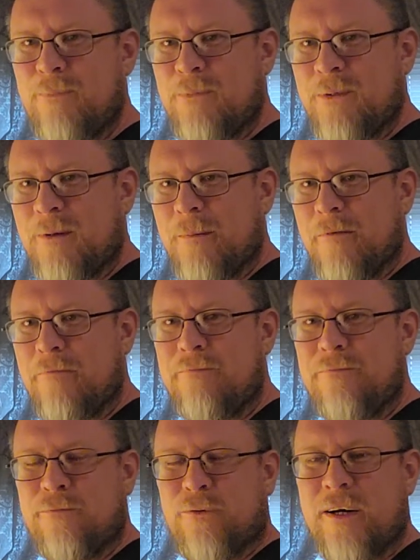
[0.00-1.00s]
So I'm a
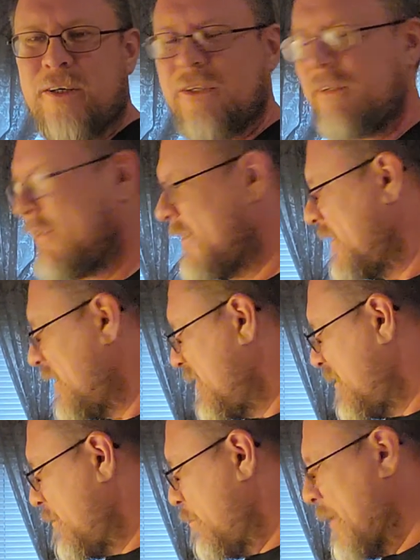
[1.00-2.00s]
fresh
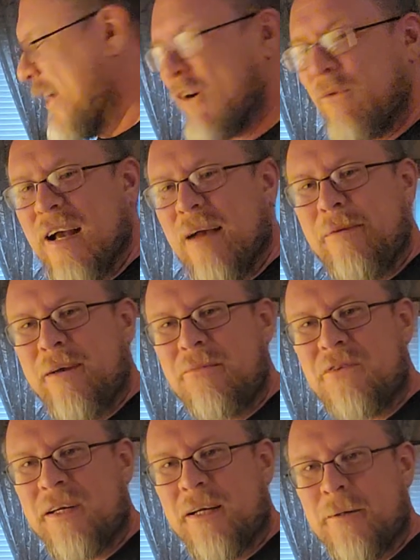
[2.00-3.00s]
battle rap
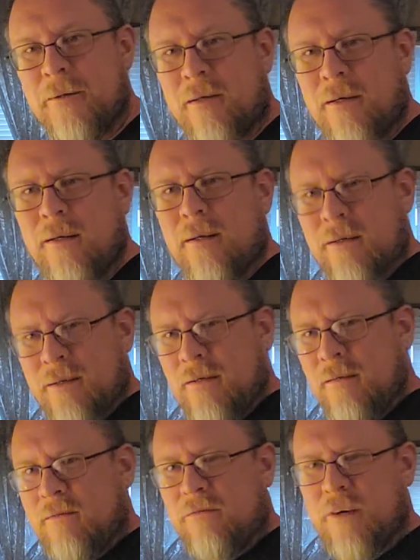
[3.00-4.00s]
MC.
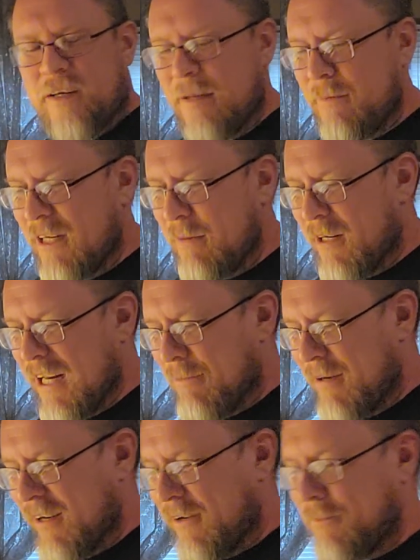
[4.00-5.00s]
Fuck Eminem and 8
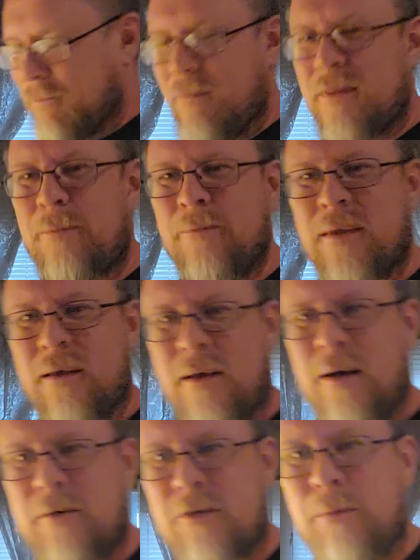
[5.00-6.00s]
Mile.
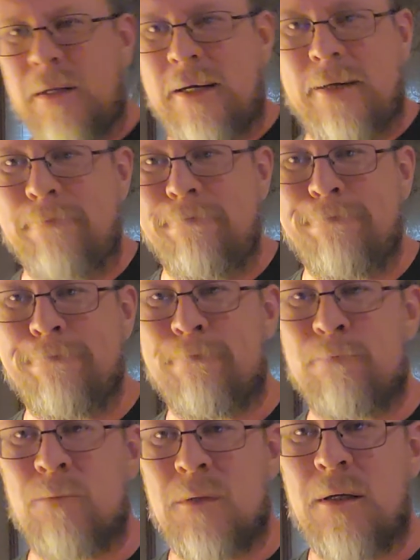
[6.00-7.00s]
I'm just playing.
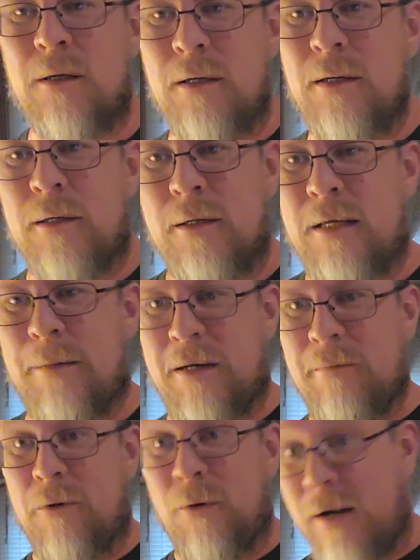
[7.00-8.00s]

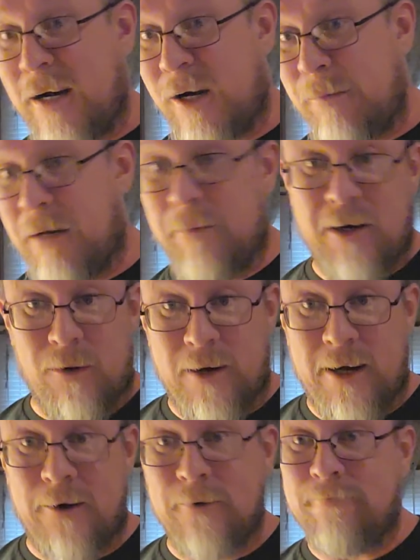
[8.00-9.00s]
Eminem, you want to hire me to be your
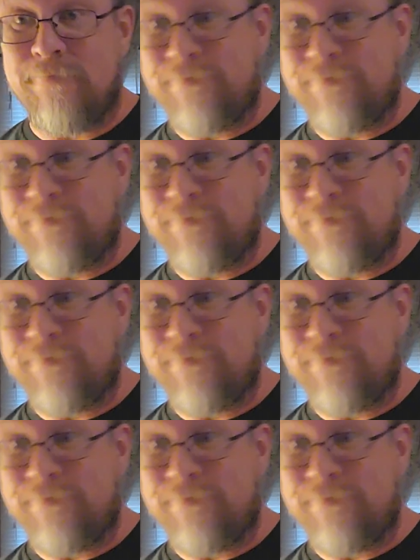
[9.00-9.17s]
writer?